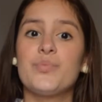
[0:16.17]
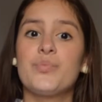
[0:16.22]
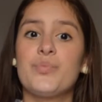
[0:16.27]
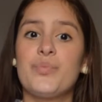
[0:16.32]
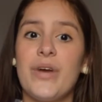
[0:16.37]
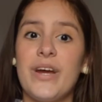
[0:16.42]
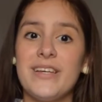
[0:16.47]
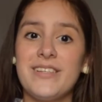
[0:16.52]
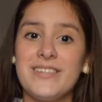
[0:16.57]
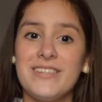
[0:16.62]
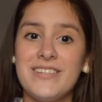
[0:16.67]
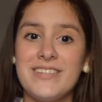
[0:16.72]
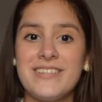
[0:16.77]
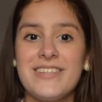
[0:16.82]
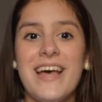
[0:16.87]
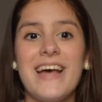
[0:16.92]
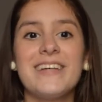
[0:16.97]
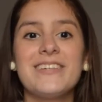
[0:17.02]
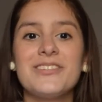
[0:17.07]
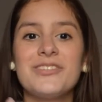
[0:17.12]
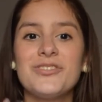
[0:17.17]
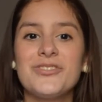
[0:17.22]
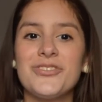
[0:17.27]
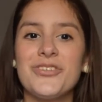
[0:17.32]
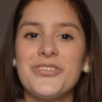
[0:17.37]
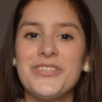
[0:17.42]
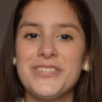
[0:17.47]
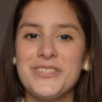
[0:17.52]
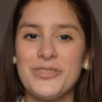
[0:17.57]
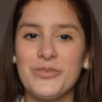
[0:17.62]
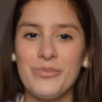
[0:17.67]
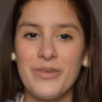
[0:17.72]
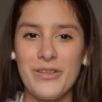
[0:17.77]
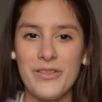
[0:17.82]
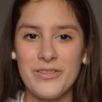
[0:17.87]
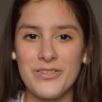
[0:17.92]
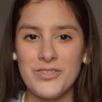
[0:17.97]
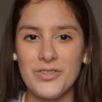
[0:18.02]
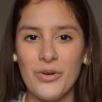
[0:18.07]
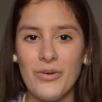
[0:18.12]
prices, and stories to be
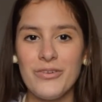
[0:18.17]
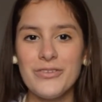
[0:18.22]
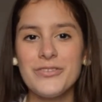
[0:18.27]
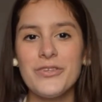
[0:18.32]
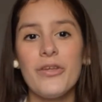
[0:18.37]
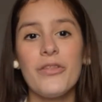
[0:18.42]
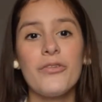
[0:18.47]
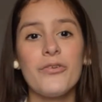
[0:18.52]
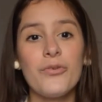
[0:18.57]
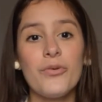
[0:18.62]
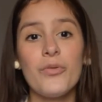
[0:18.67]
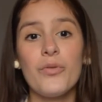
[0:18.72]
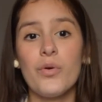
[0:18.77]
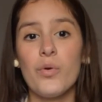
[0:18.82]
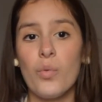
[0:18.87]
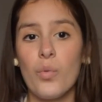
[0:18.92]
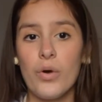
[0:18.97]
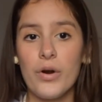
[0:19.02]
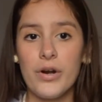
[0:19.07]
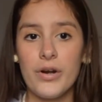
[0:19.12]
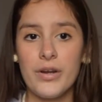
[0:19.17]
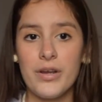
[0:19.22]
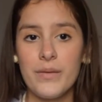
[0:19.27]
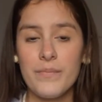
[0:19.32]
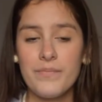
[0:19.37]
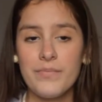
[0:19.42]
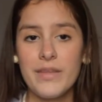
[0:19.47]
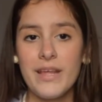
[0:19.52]
told through their work.